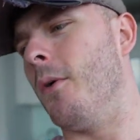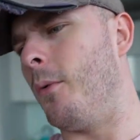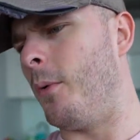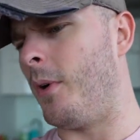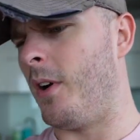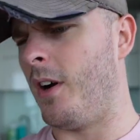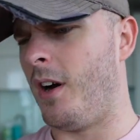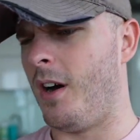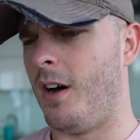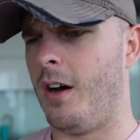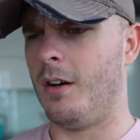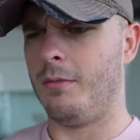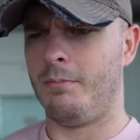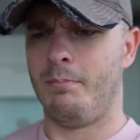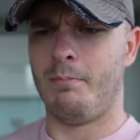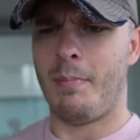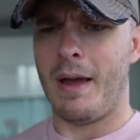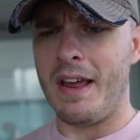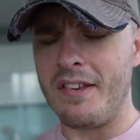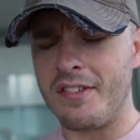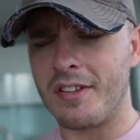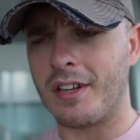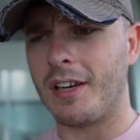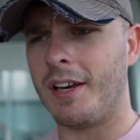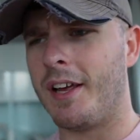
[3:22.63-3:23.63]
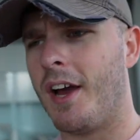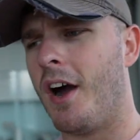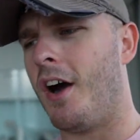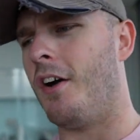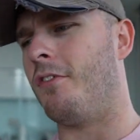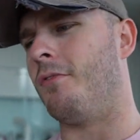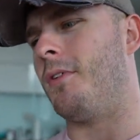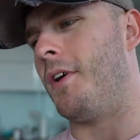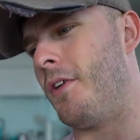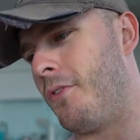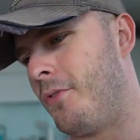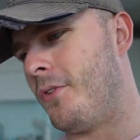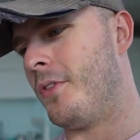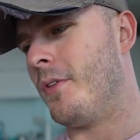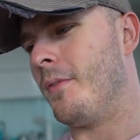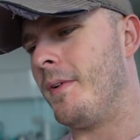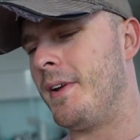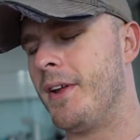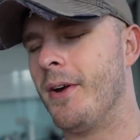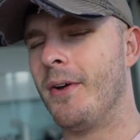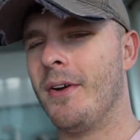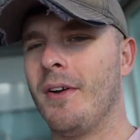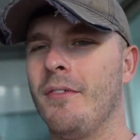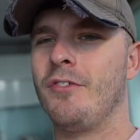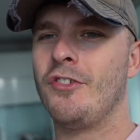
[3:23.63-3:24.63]
We are basically halfway through the
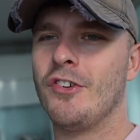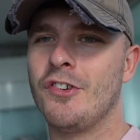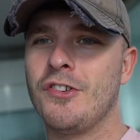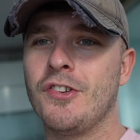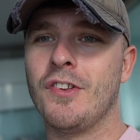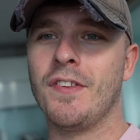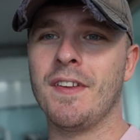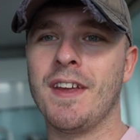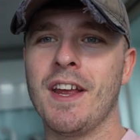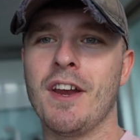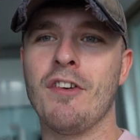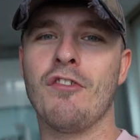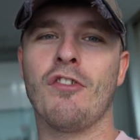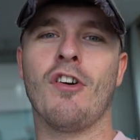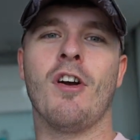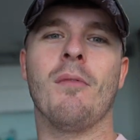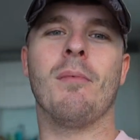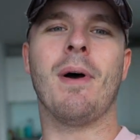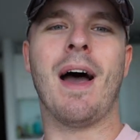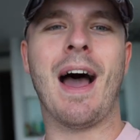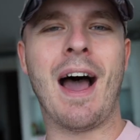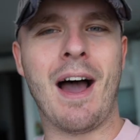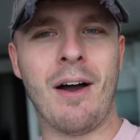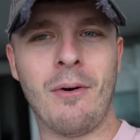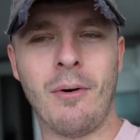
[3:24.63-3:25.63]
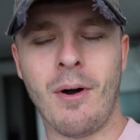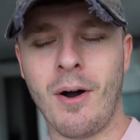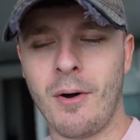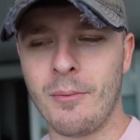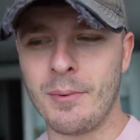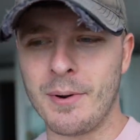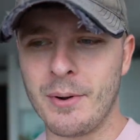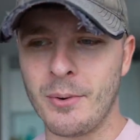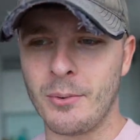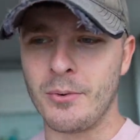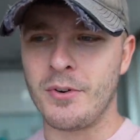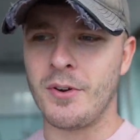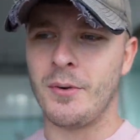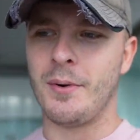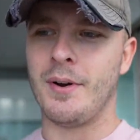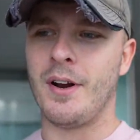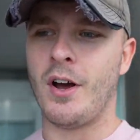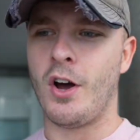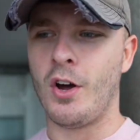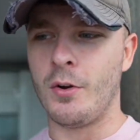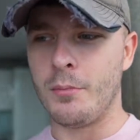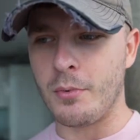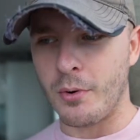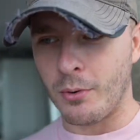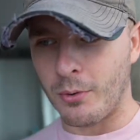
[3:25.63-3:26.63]
video and I've just done the intro, but how are we all doing? I
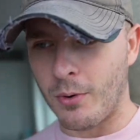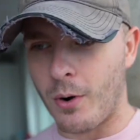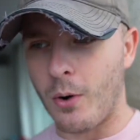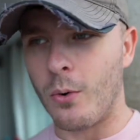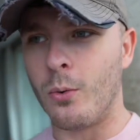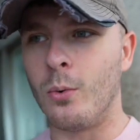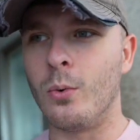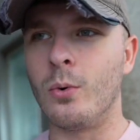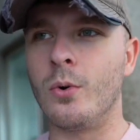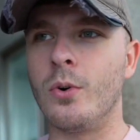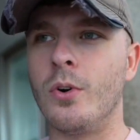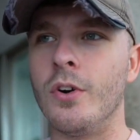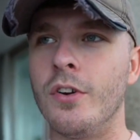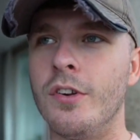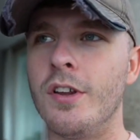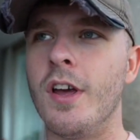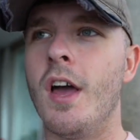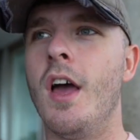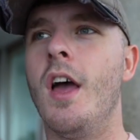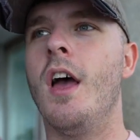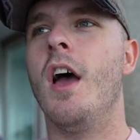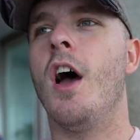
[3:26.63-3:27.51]
hope you're all good.